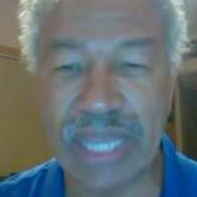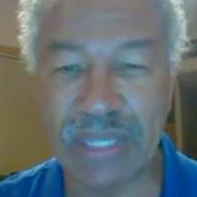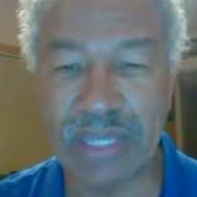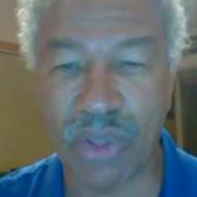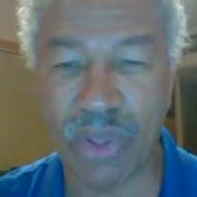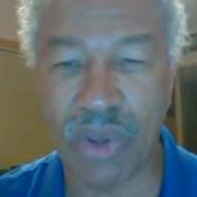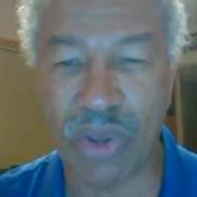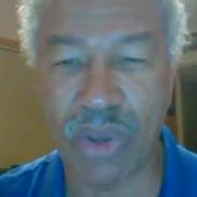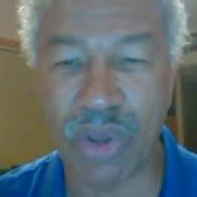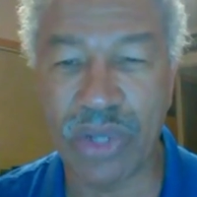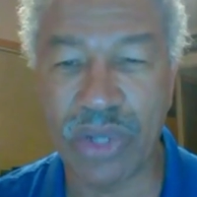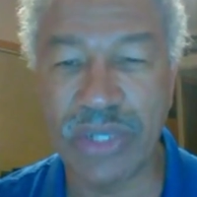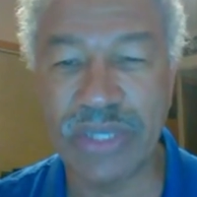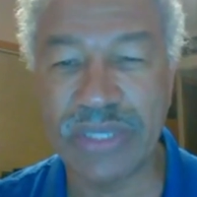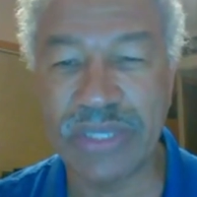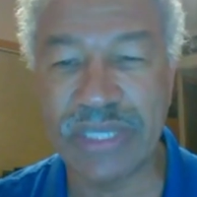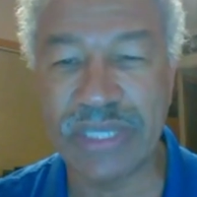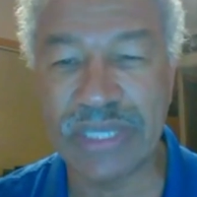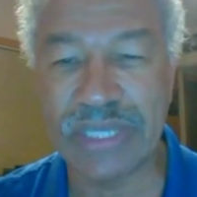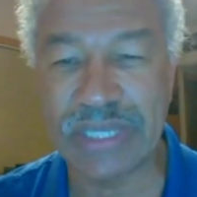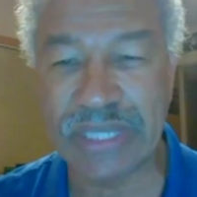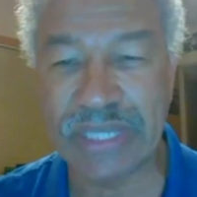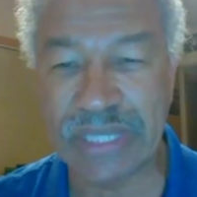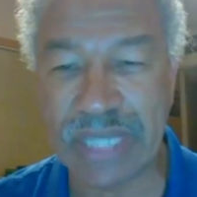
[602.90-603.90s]
longer
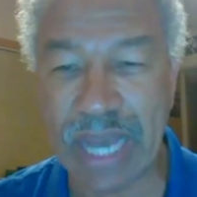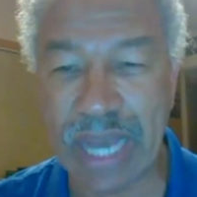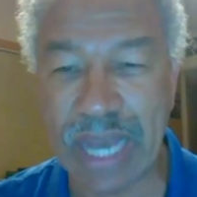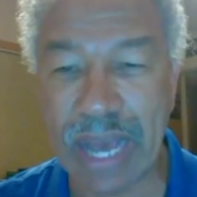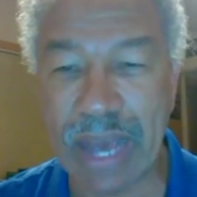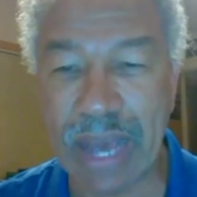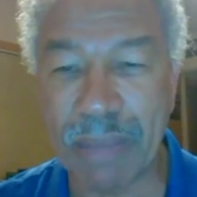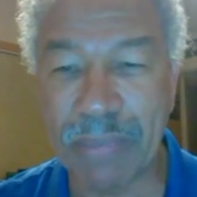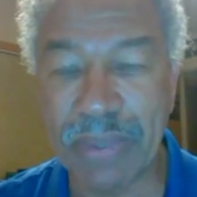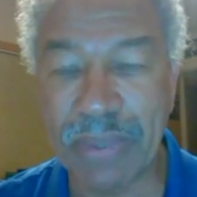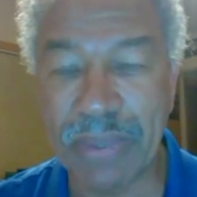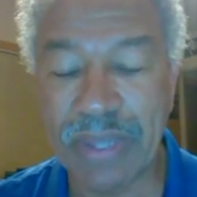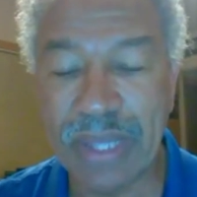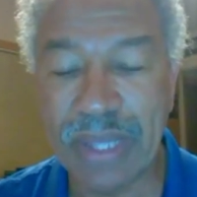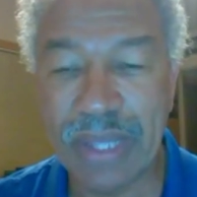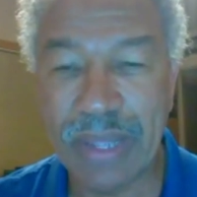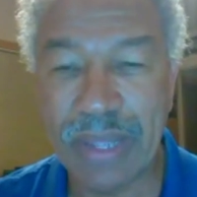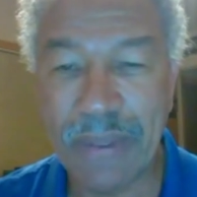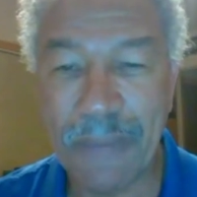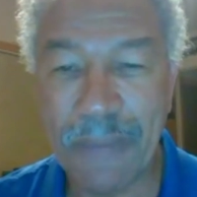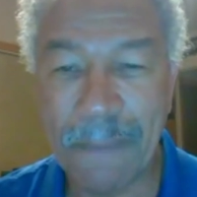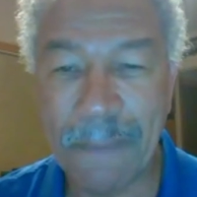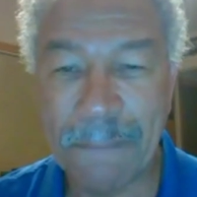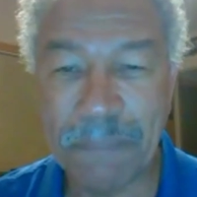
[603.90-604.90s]
to stop.
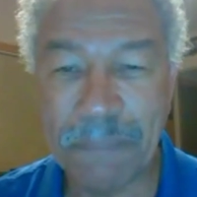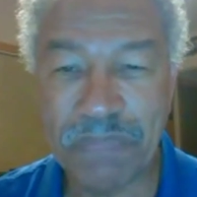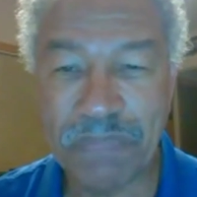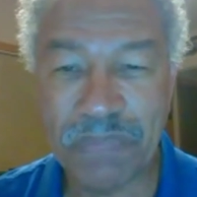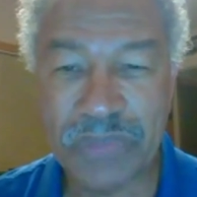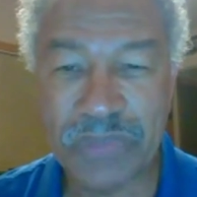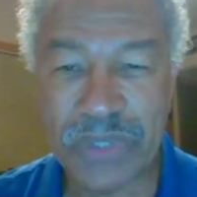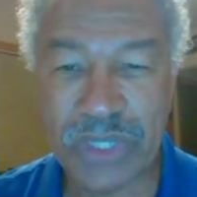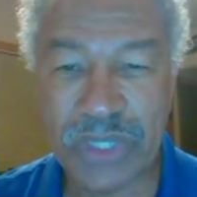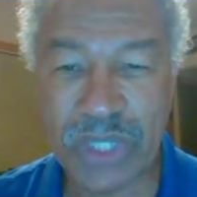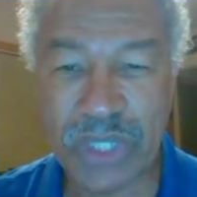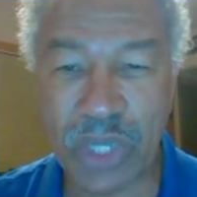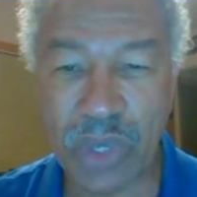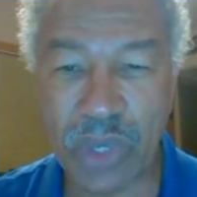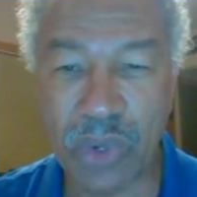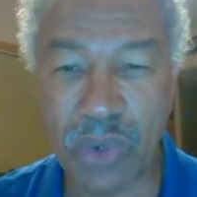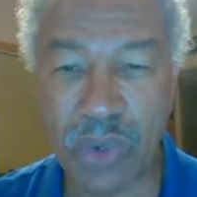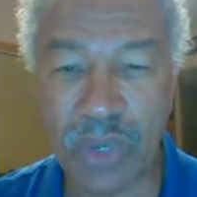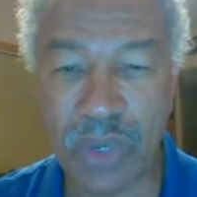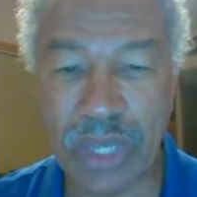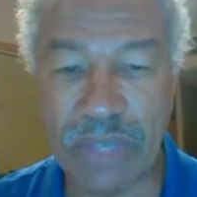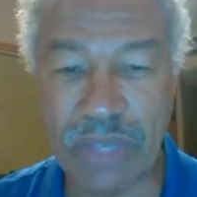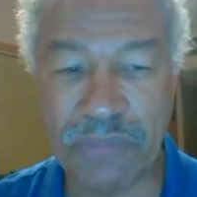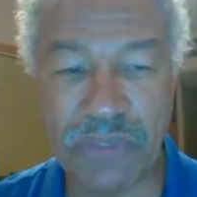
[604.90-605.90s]

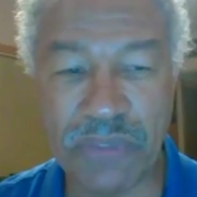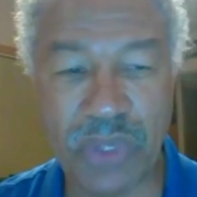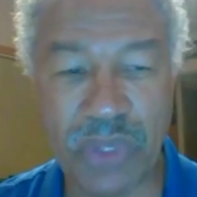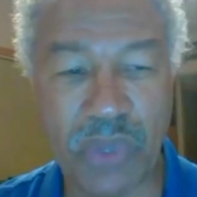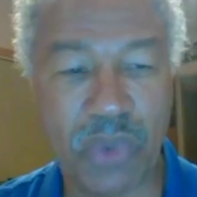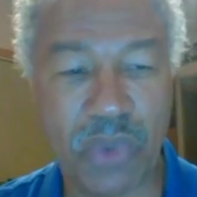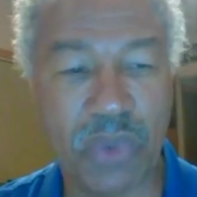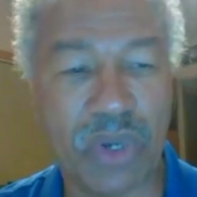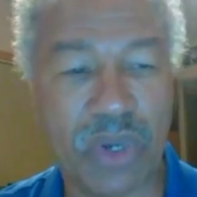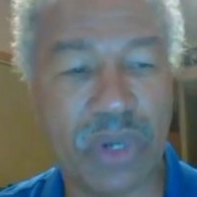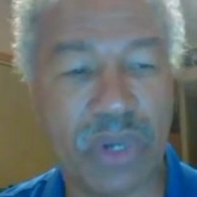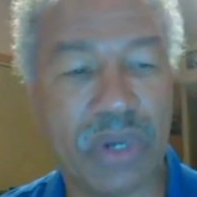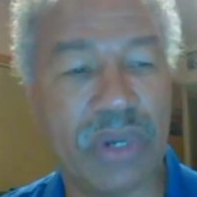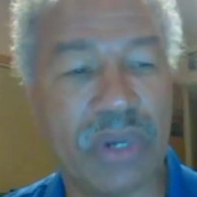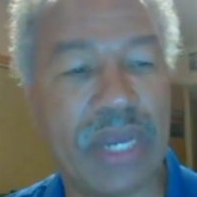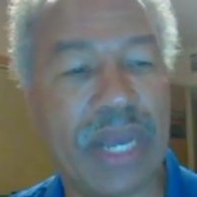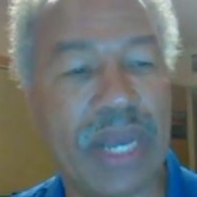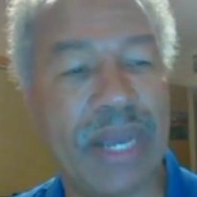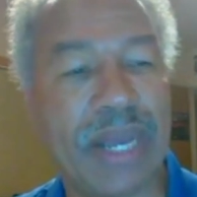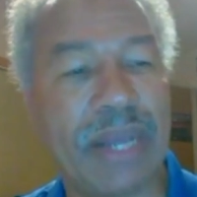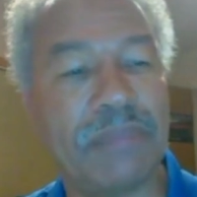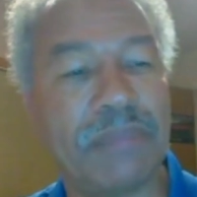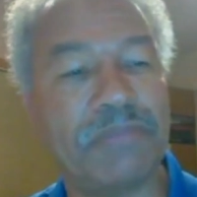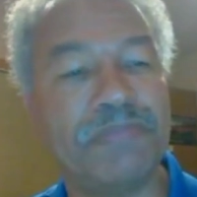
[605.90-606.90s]
So if you
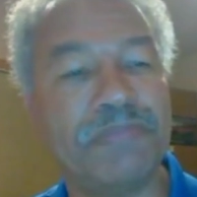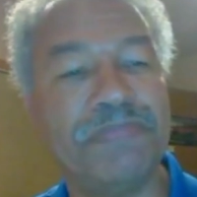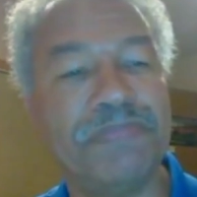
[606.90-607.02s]
were,